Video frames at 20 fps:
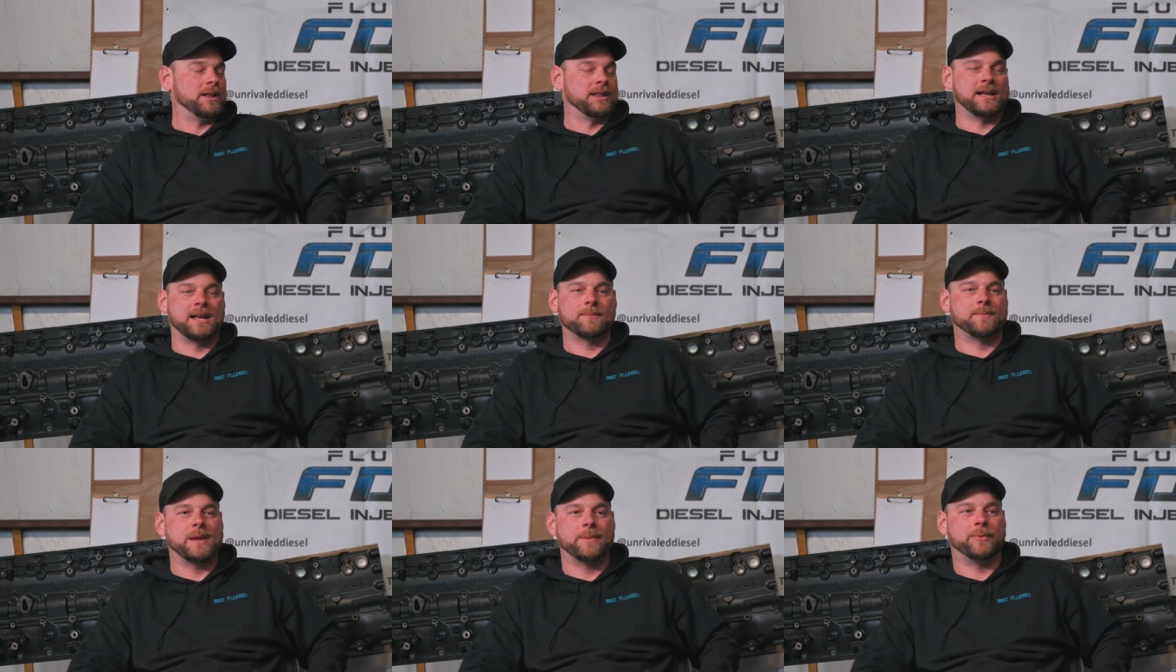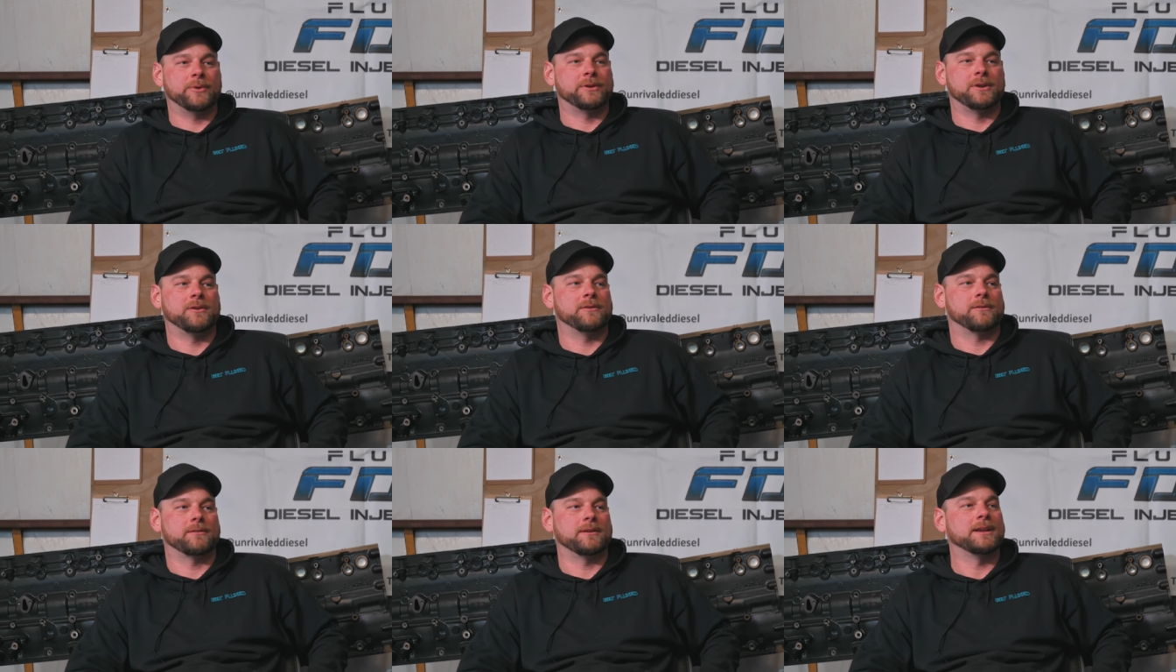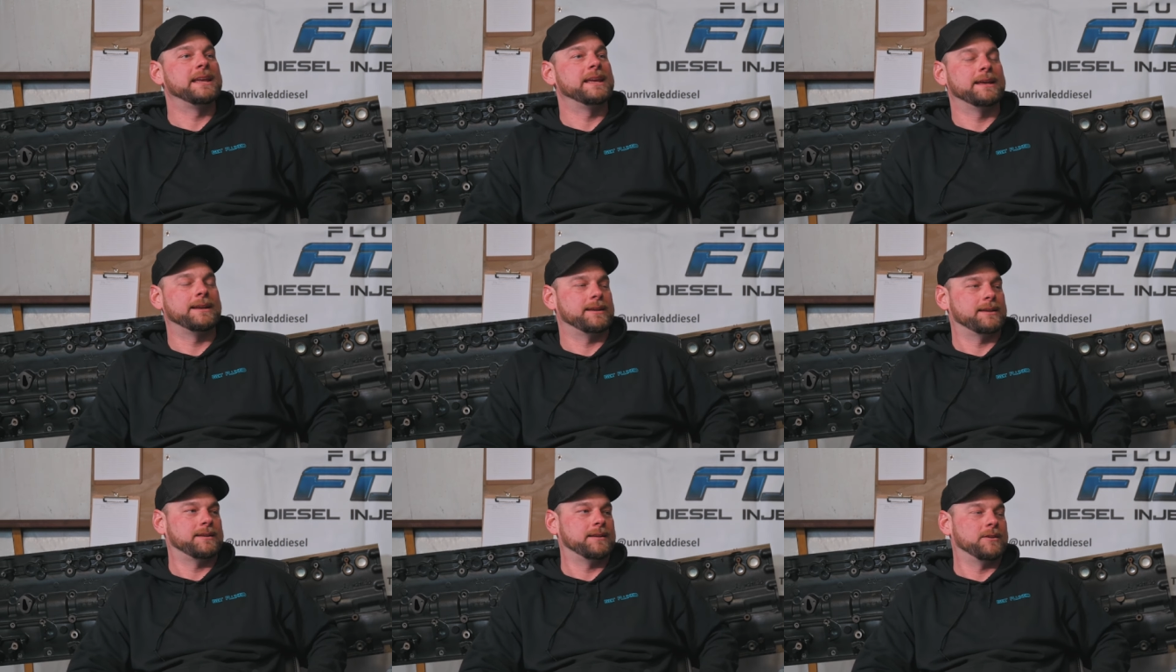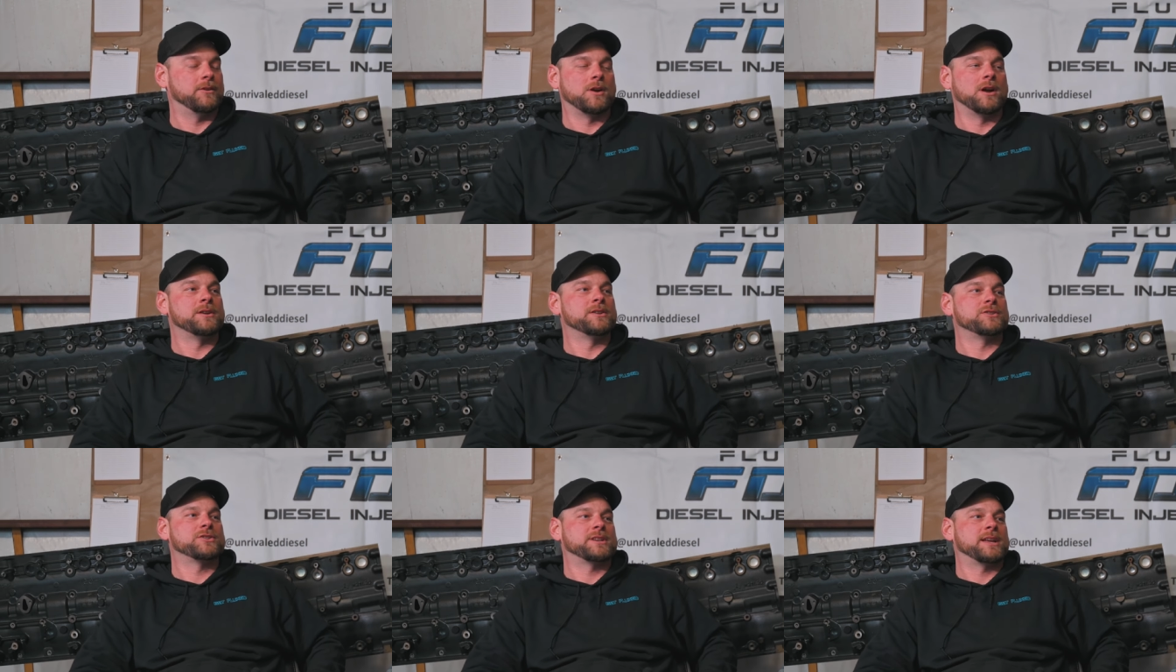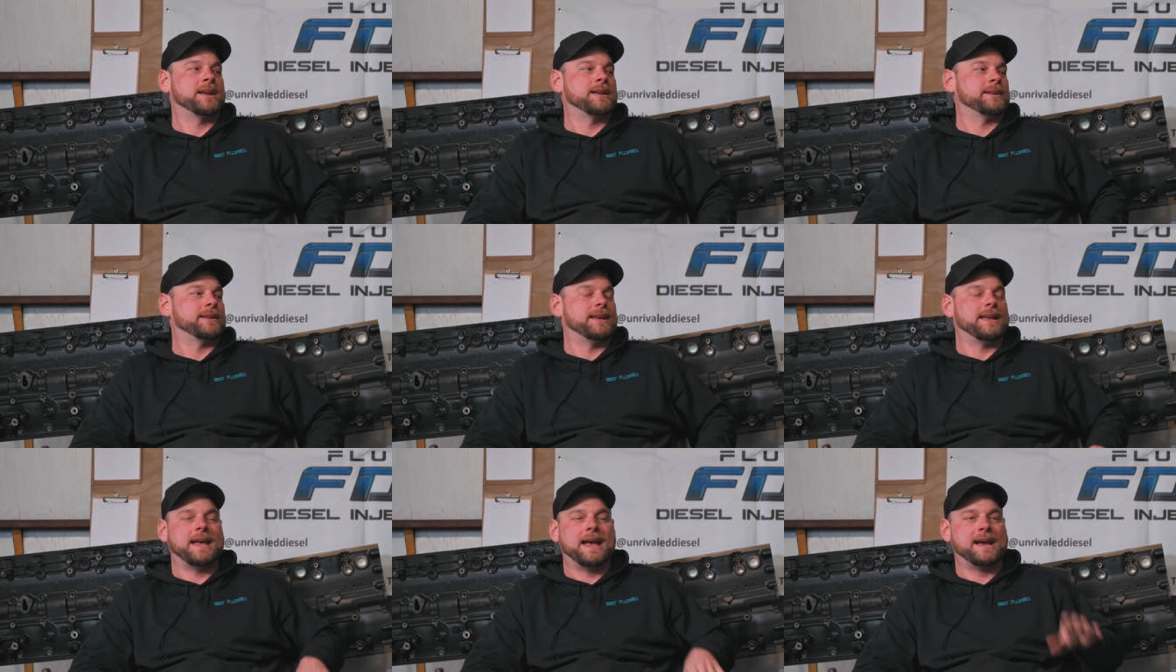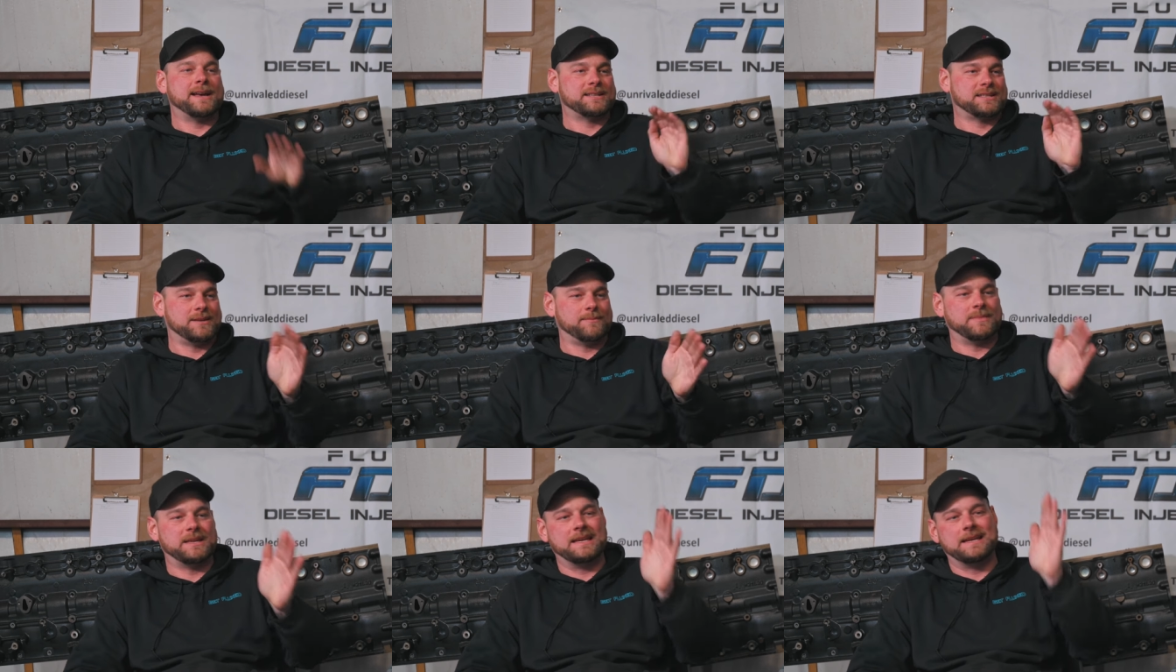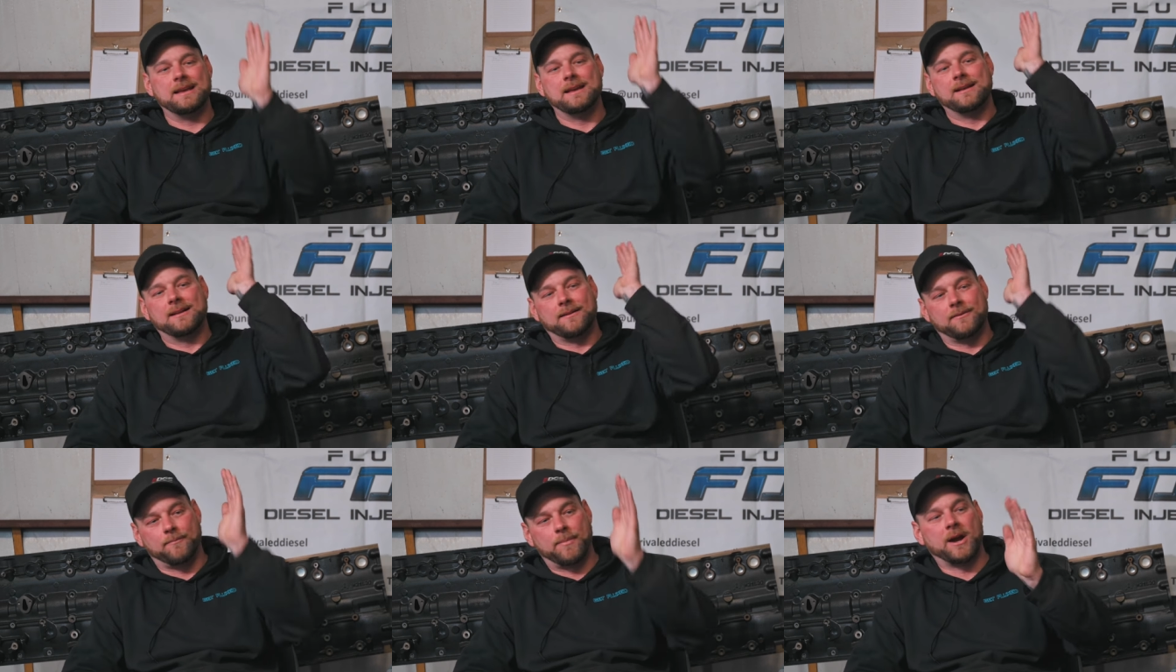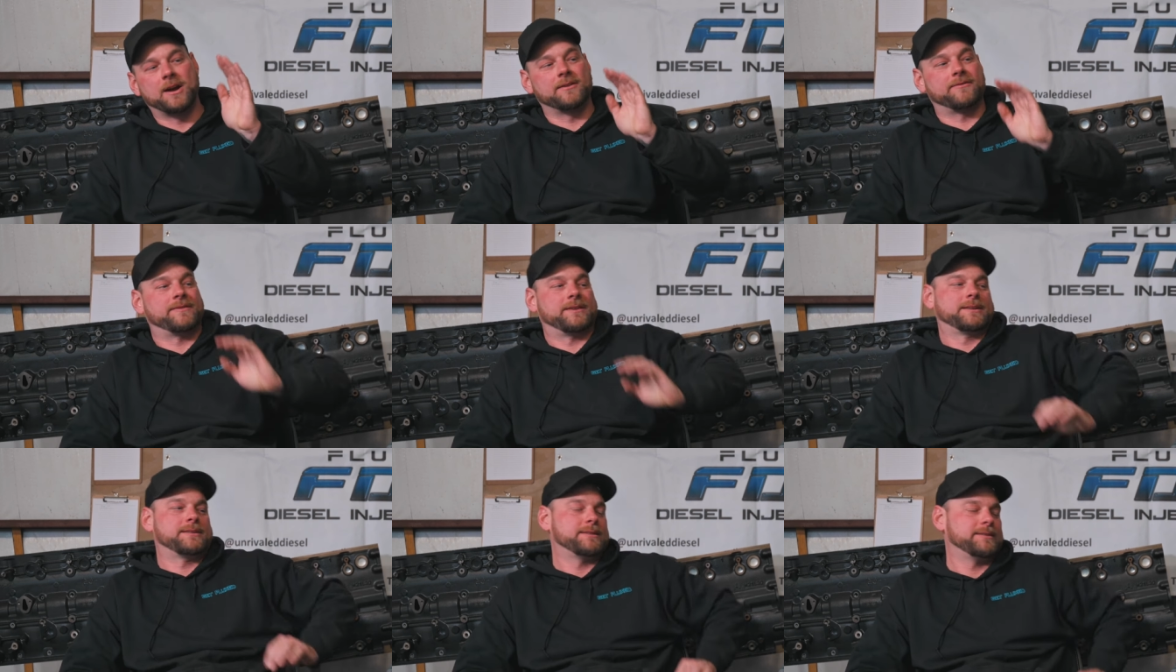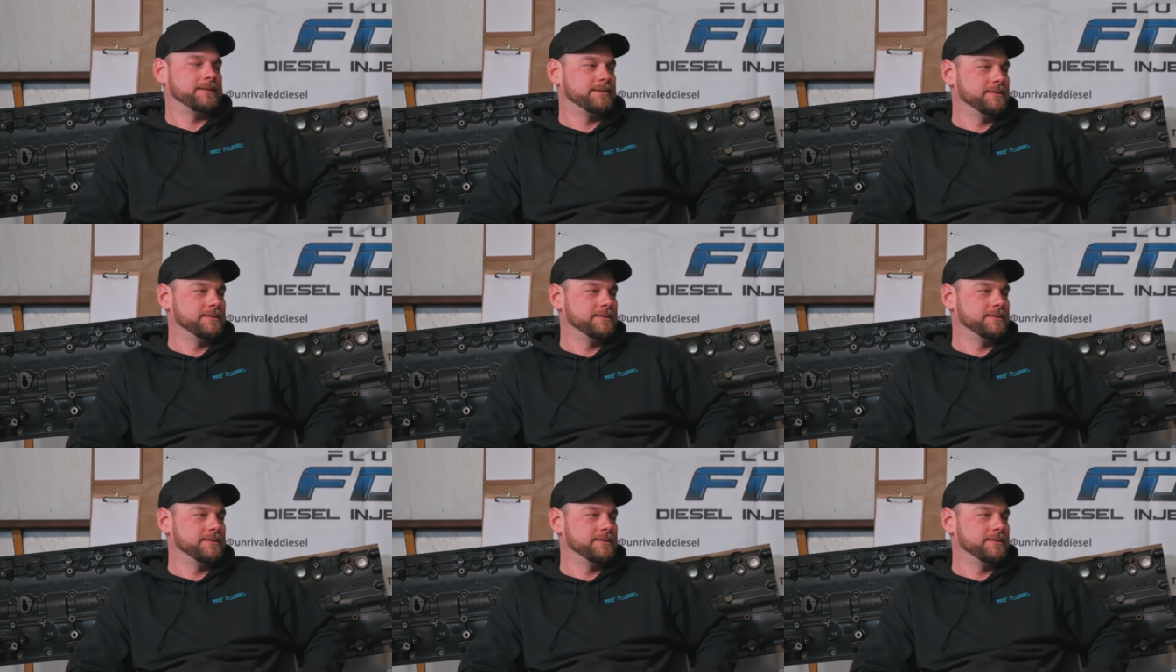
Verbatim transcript: A lot that's, of people don't get it or understand true. it. It has to be perfect.